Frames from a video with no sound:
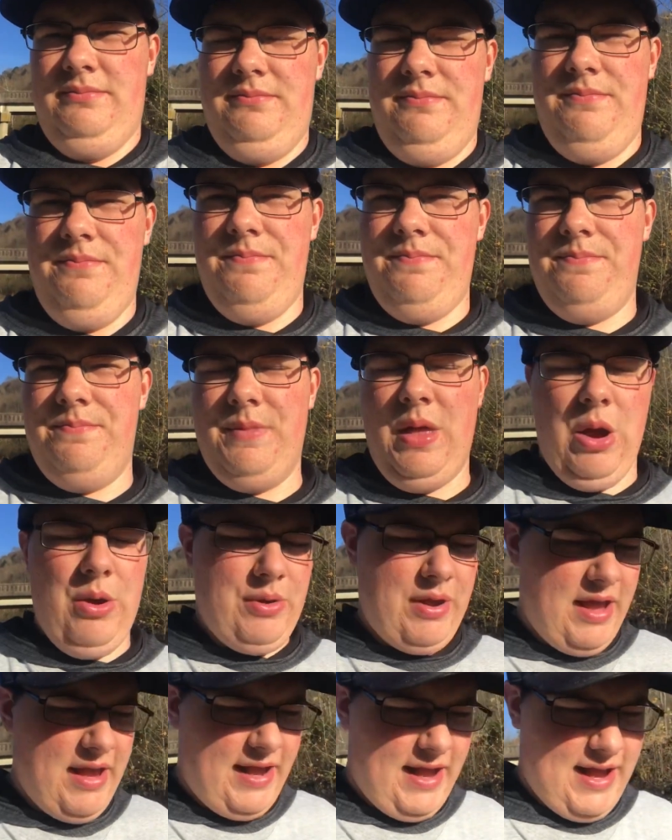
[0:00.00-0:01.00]

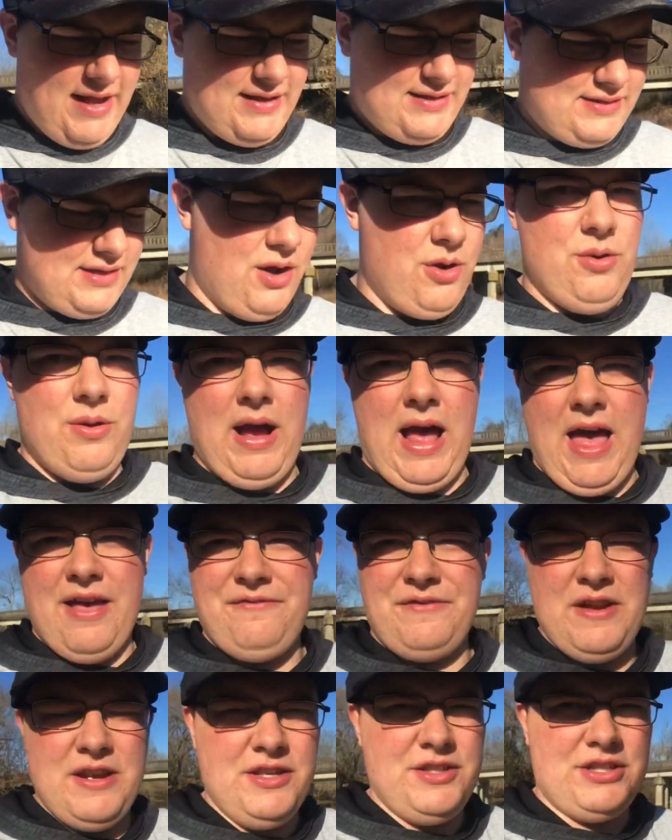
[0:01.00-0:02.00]
okay guys, so I
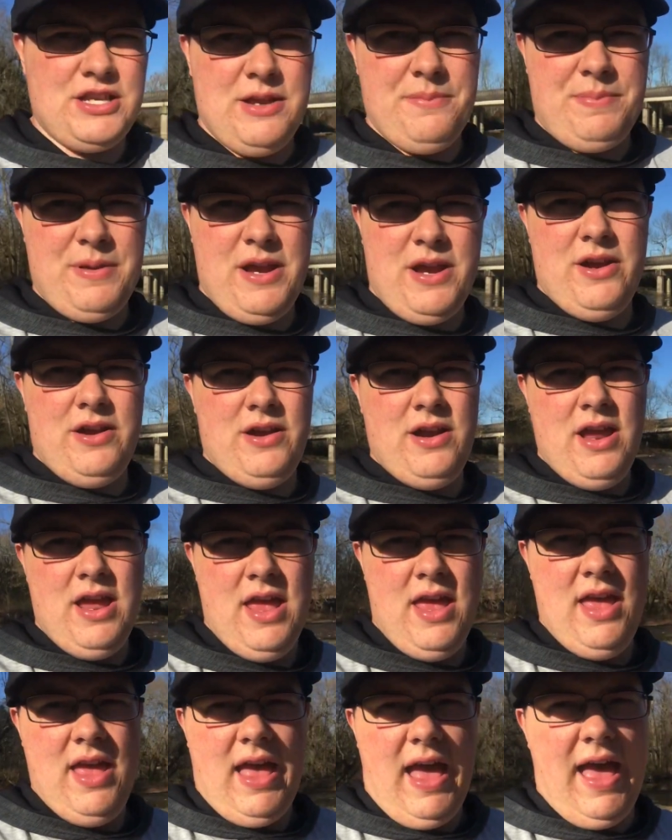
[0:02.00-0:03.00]
finished up here
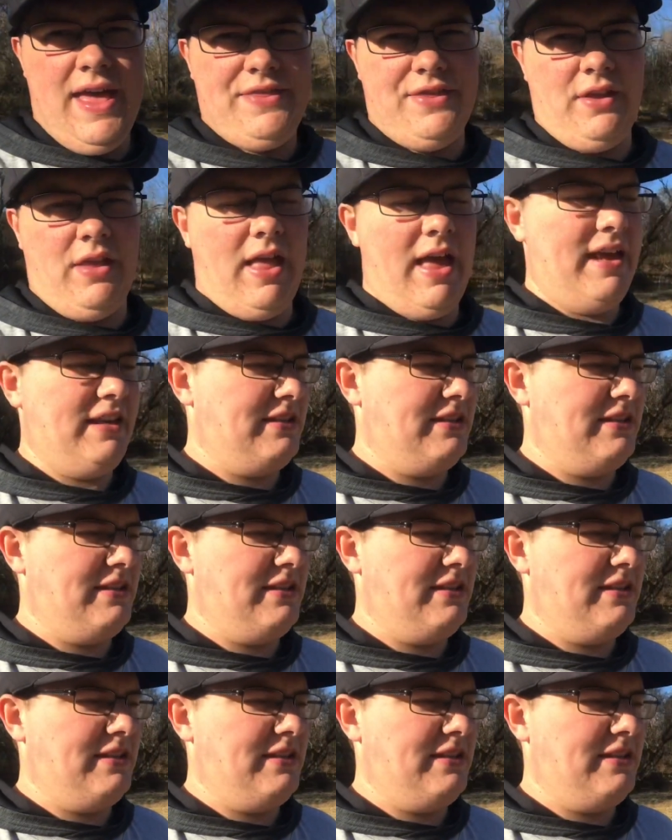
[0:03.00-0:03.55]
at the last